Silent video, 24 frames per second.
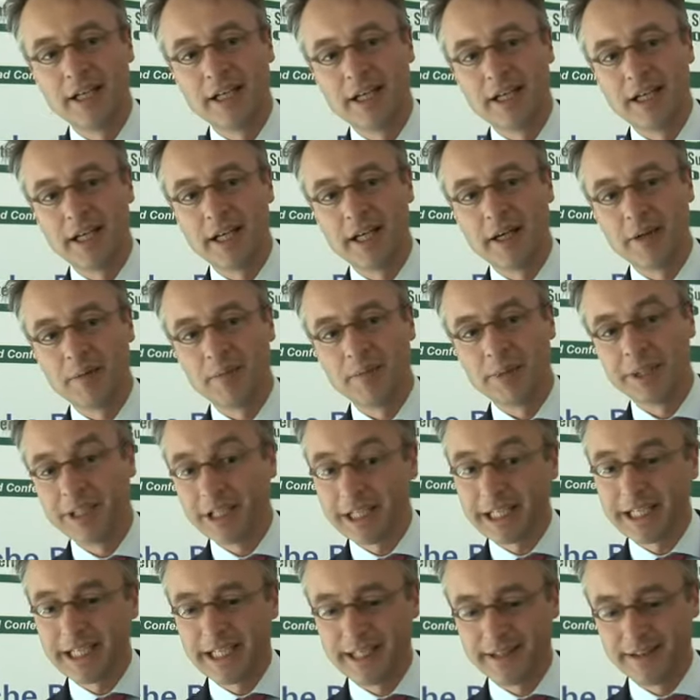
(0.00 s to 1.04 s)
But on the
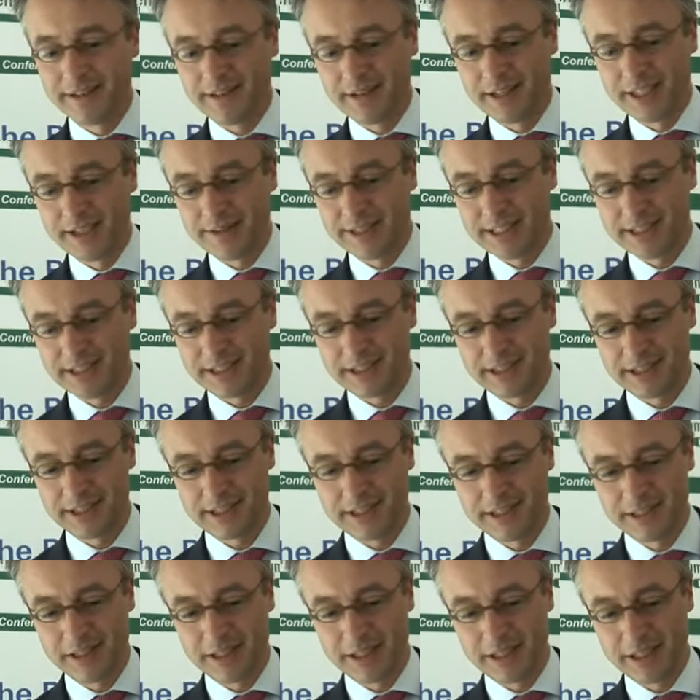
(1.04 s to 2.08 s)
other hand, there
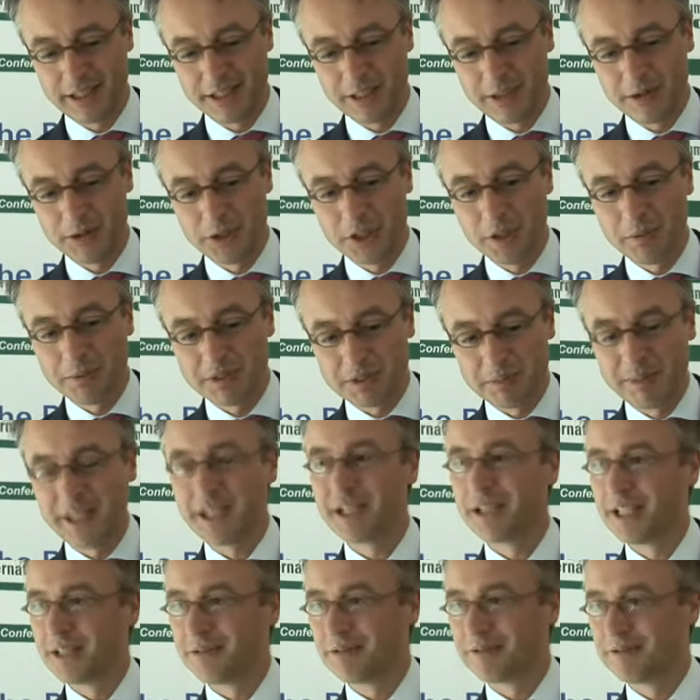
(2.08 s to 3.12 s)
is Europe is
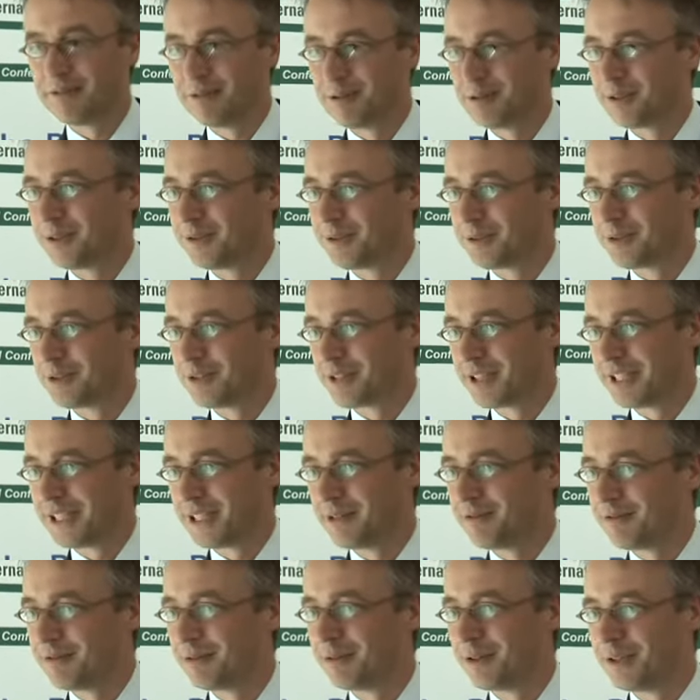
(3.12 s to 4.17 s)
big enough, so to
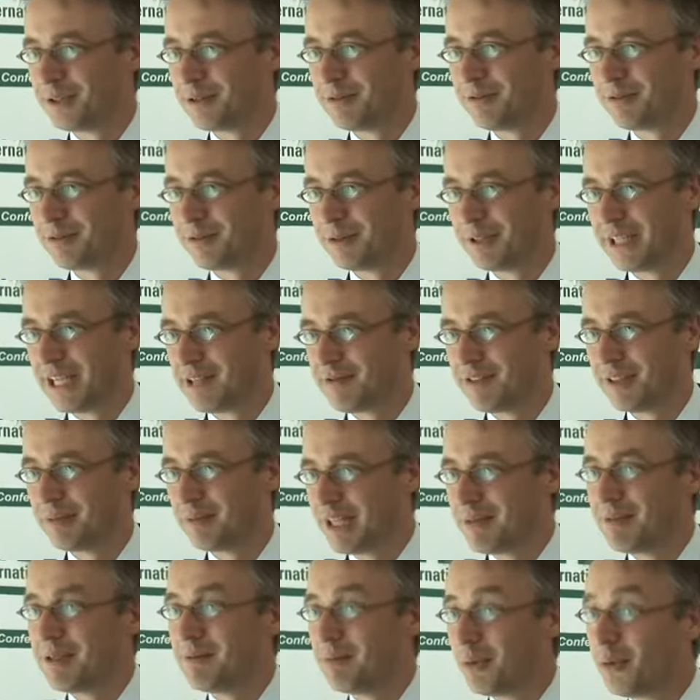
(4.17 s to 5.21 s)
say, for having
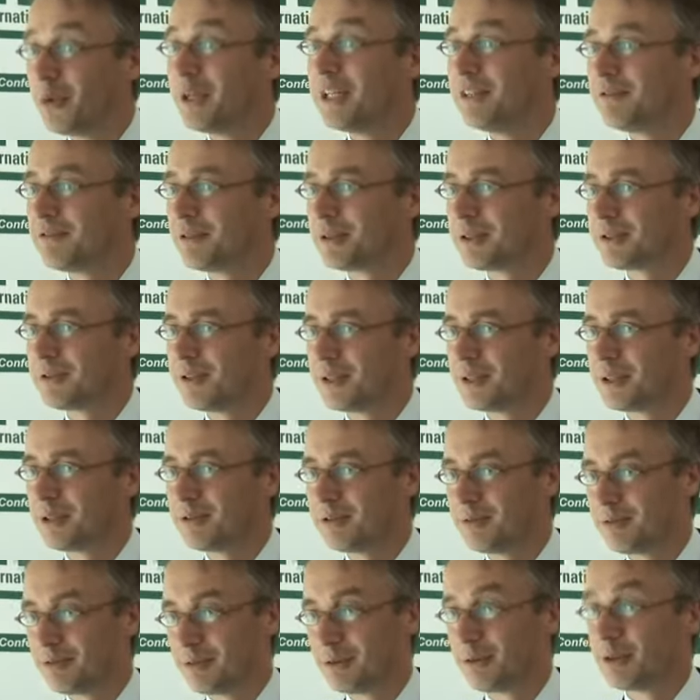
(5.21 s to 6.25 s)
maybe more
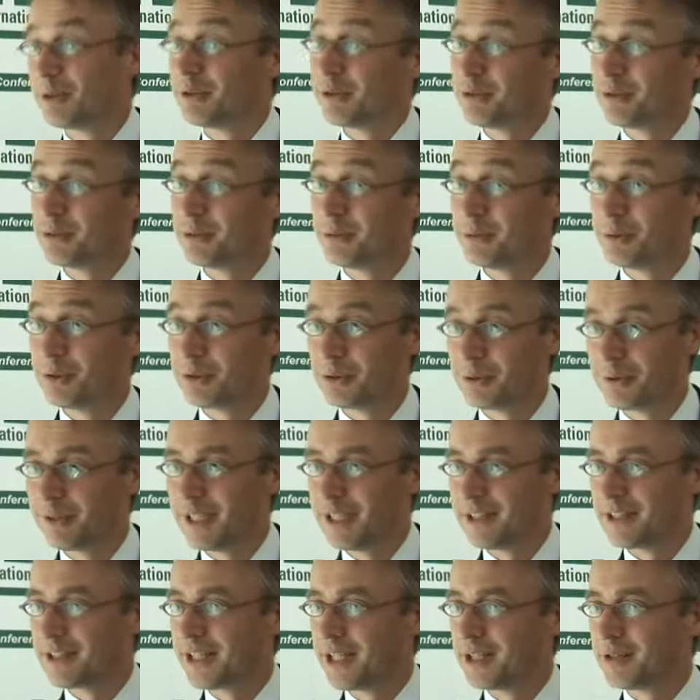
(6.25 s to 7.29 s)
infrastructures to
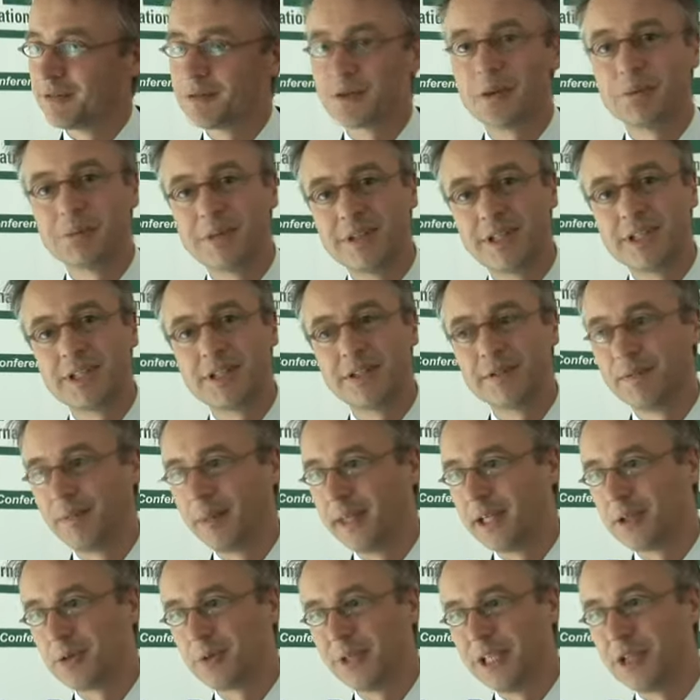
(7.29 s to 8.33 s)
create a kind of competition
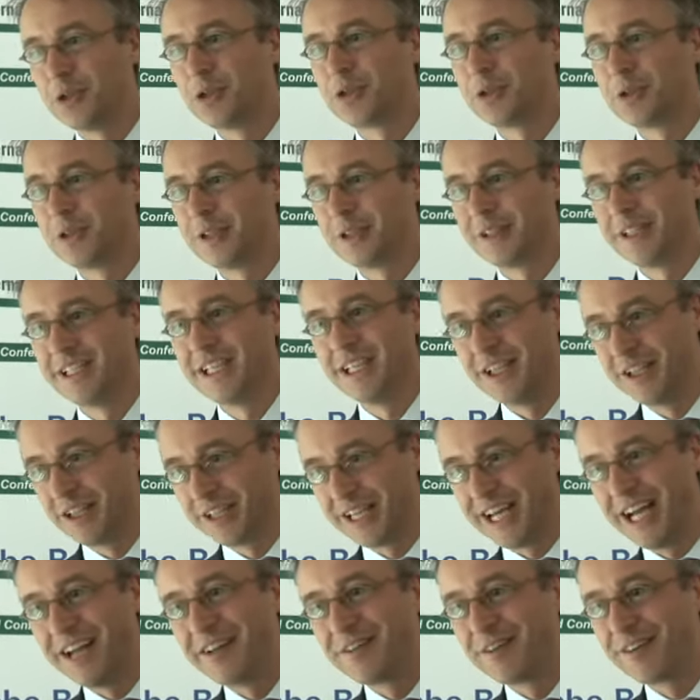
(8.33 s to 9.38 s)
and to ensure
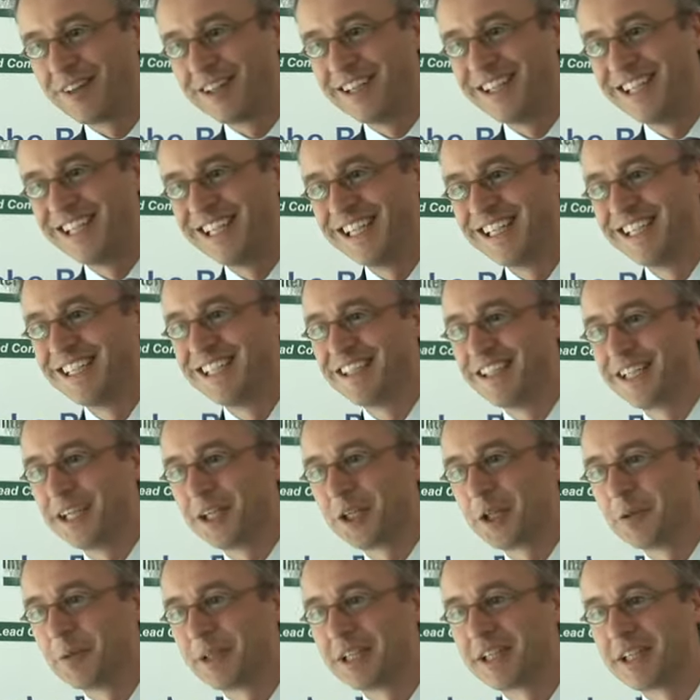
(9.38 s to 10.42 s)
a healthy
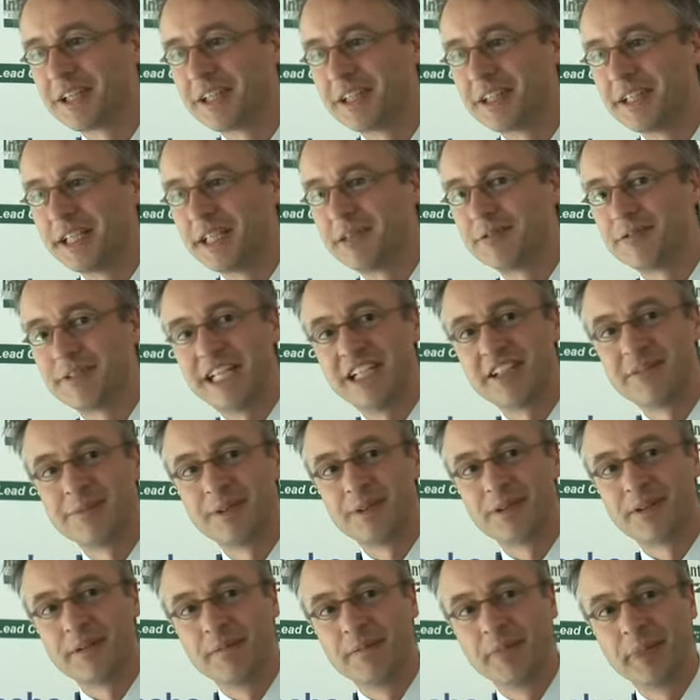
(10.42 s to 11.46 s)
economic
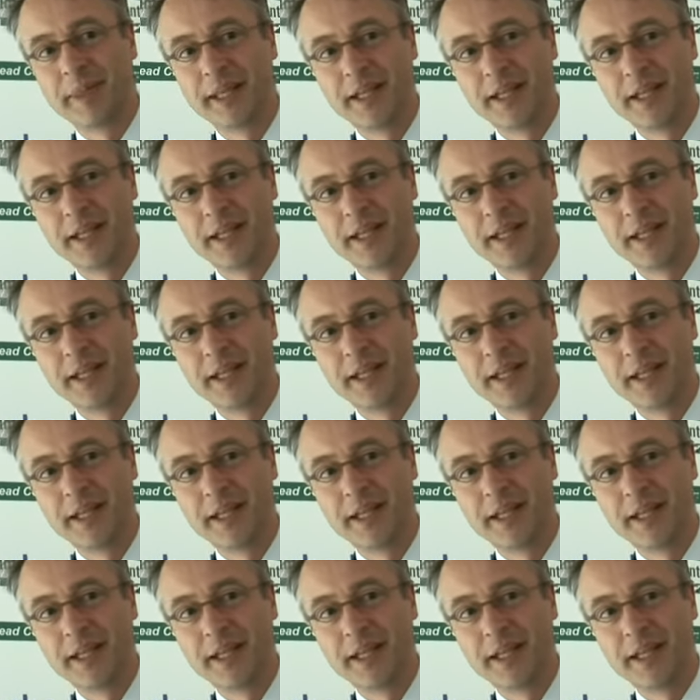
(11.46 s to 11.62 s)
environment.